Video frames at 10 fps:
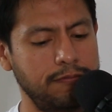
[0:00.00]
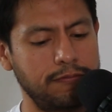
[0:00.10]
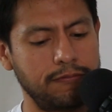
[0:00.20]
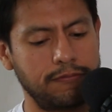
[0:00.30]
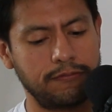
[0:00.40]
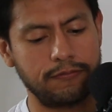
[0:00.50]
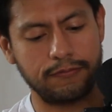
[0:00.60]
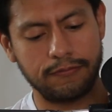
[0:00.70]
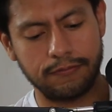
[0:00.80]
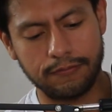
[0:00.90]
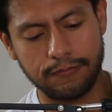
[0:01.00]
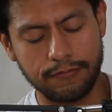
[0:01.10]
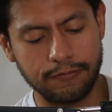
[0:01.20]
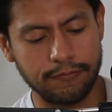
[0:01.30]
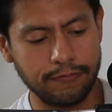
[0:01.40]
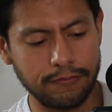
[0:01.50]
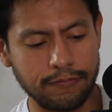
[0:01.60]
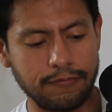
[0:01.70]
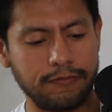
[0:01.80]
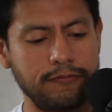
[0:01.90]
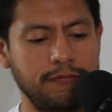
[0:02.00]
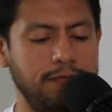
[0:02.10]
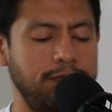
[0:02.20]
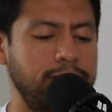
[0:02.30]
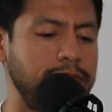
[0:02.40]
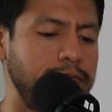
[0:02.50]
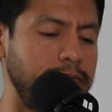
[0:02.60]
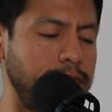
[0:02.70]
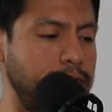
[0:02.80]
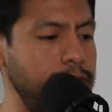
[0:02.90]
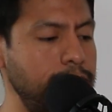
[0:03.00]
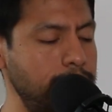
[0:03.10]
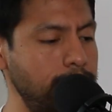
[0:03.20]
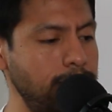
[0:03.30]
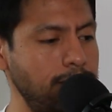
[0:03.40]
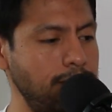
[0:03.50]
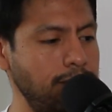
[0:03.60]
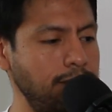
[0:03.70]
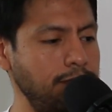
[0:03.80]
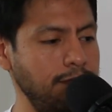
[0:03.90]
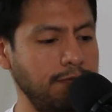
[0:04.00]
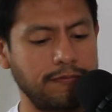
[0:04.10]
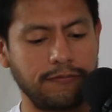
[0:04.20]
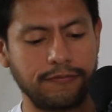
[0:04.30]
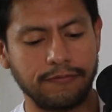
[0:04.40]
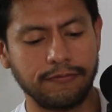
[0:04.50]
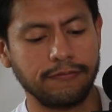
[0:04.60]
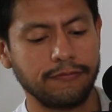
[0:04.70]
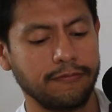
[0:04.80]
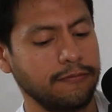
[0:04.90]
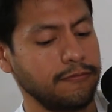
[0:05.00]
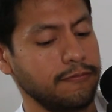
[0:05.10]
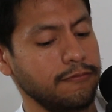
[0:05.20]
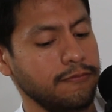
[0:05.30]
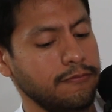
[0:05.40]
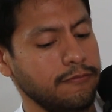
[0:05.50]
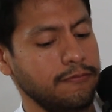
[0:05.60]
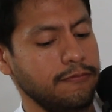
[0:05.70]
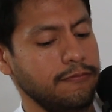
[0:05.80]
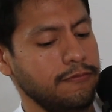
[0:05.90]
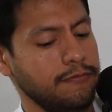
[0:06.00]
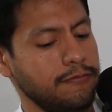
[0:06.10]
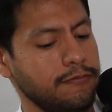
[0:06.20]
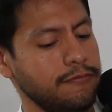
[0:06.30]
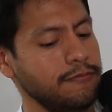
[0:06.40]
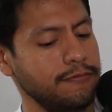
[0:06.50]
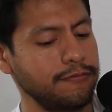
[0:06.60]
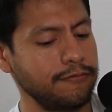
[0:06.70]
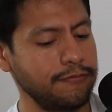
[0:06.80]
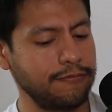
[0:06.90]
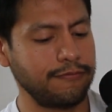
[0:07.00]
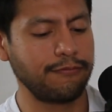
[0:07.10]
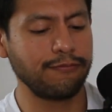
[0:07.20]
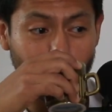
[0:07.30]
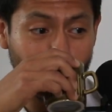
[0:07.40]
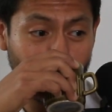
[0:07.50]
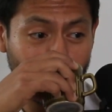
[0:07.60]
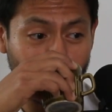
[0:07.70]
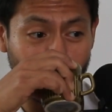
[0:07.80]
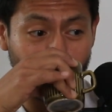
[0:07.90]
No words are spoken by the person on screen.